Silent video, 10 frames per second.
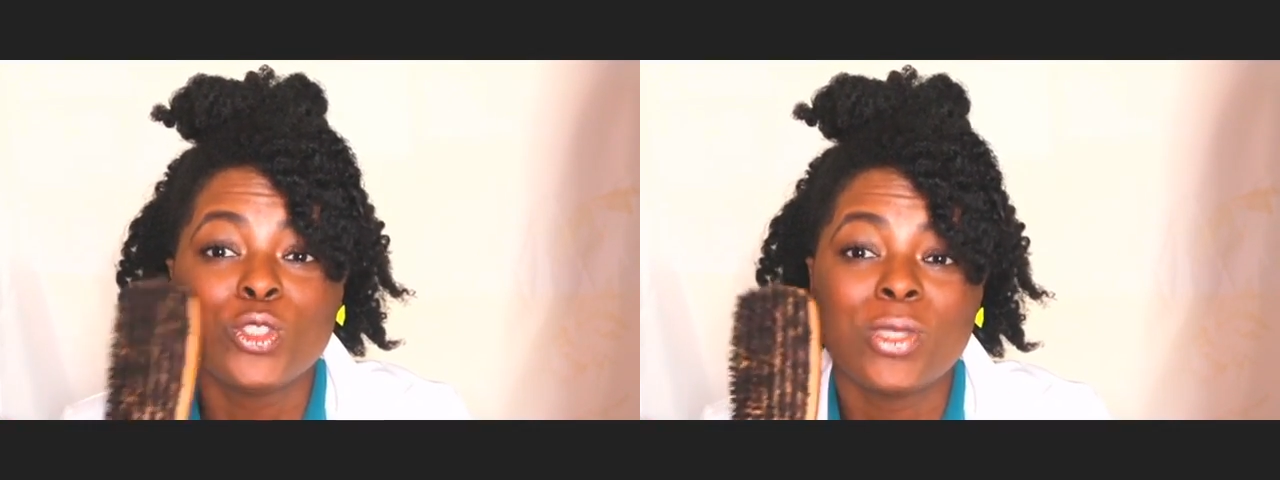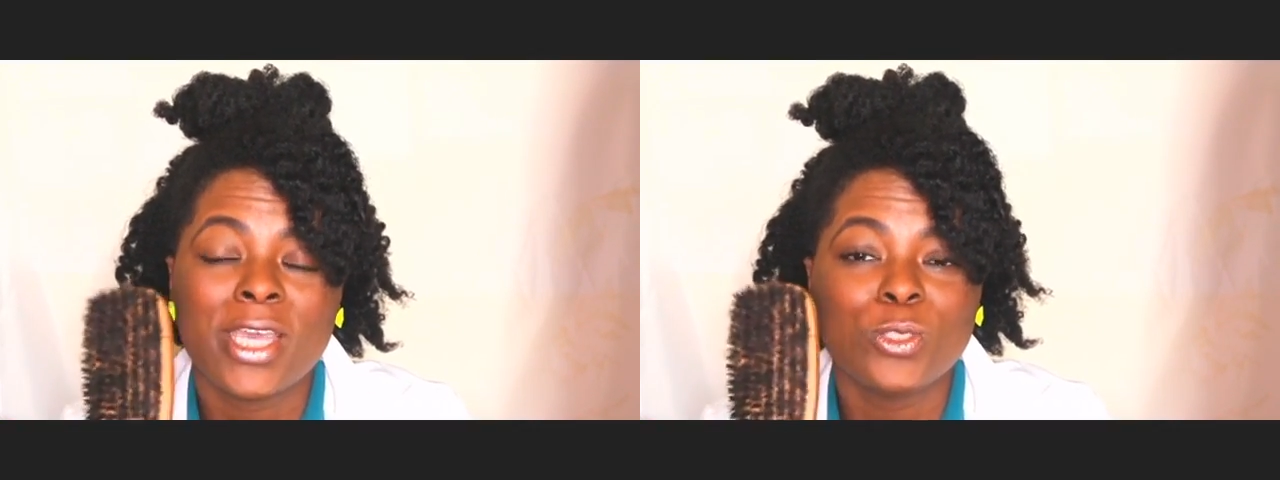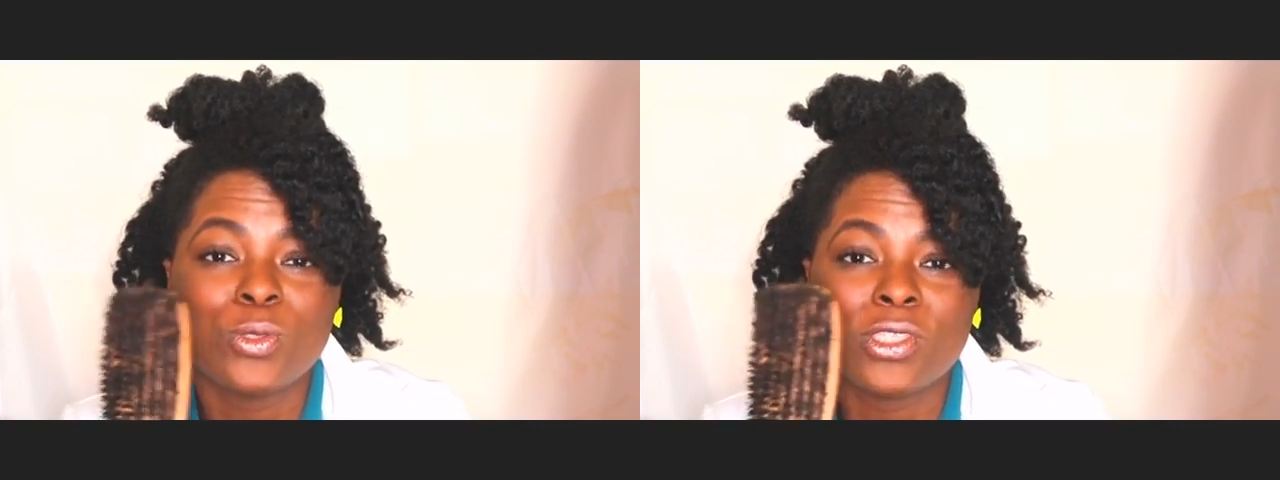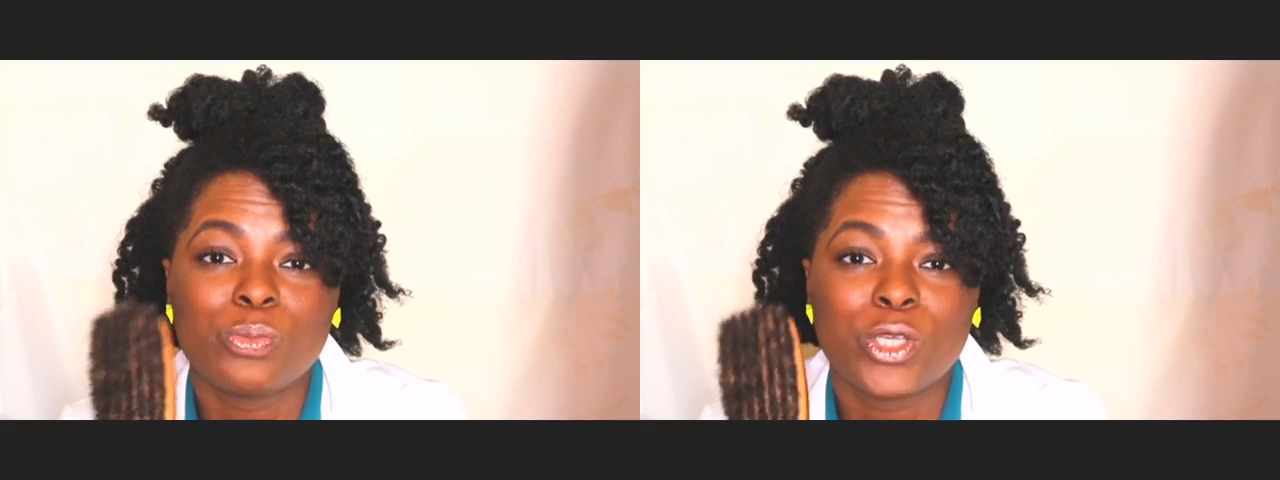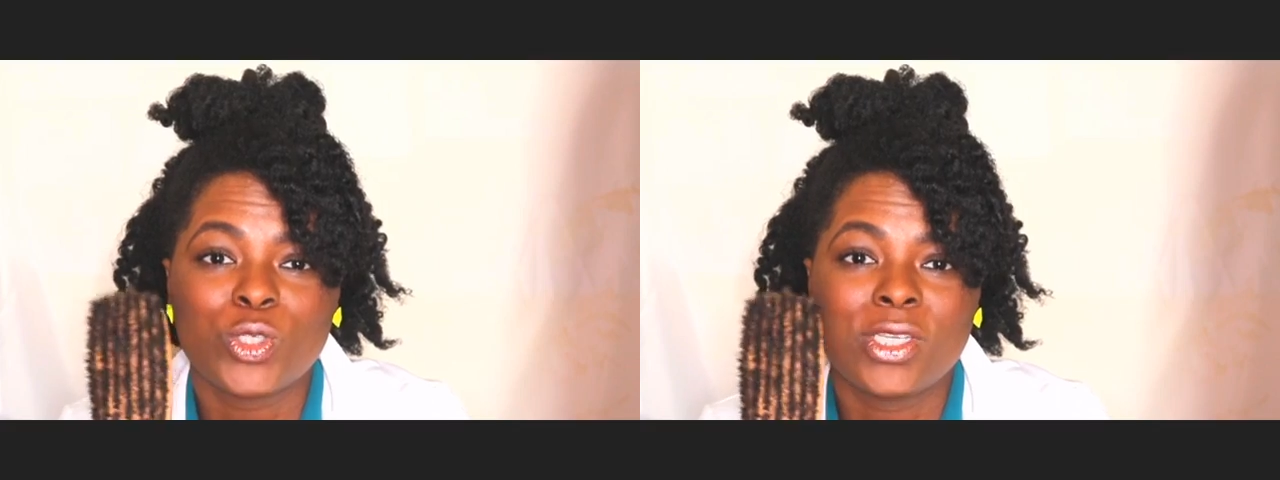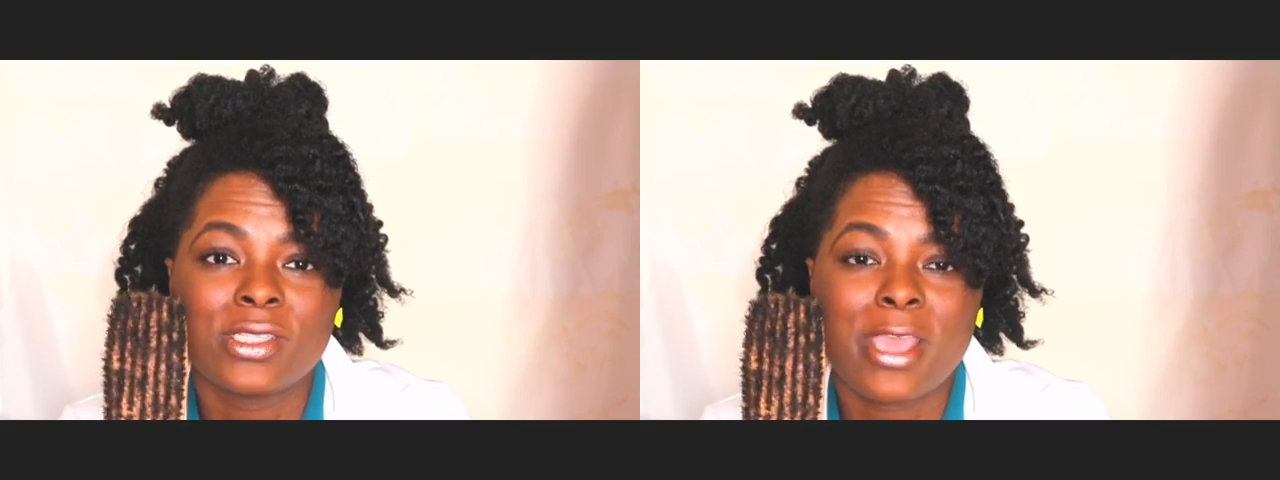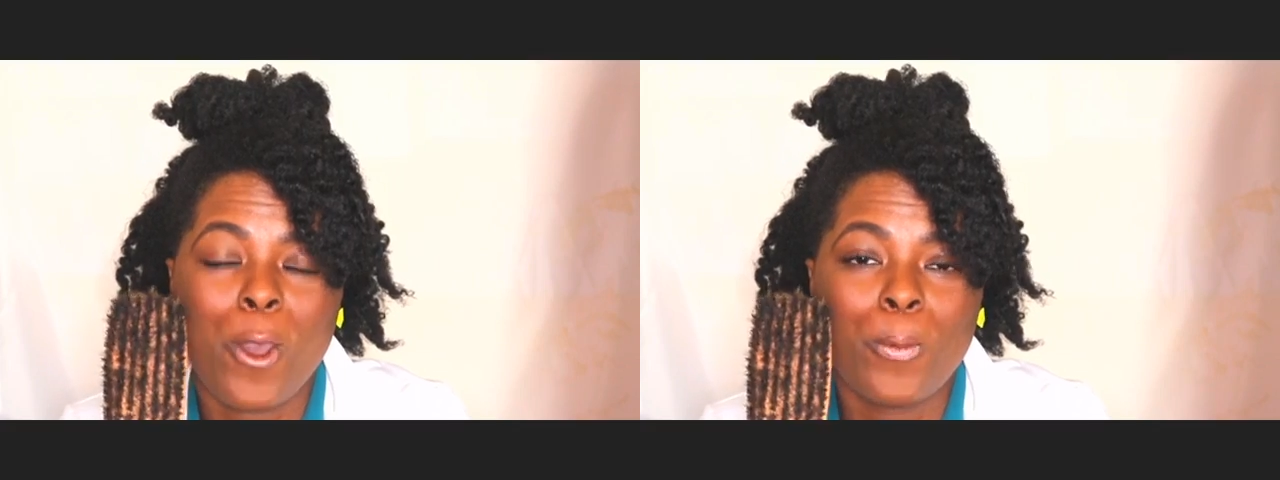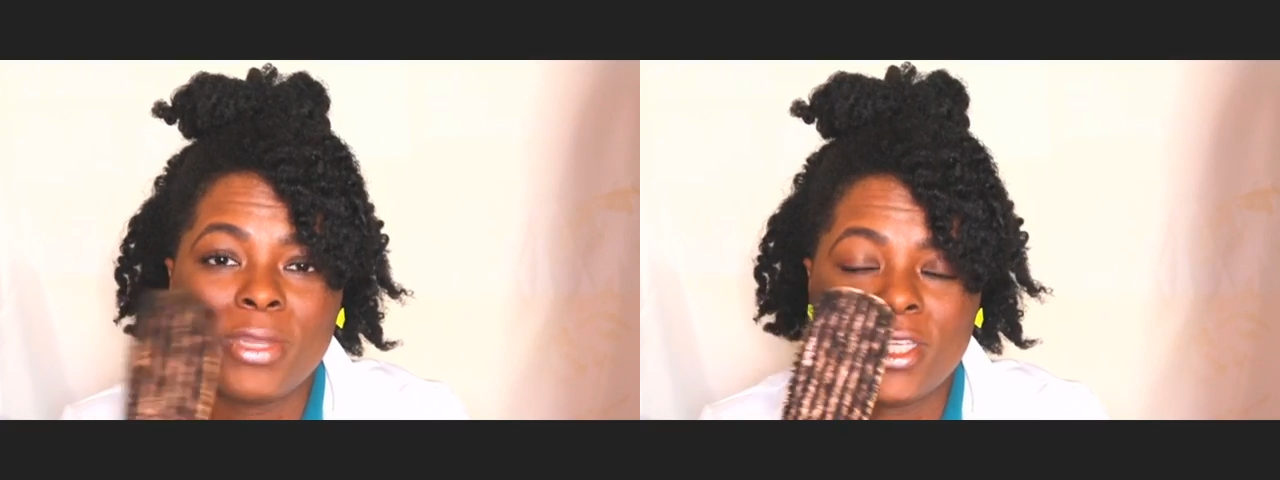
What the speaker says: do not use this brush on your scalp,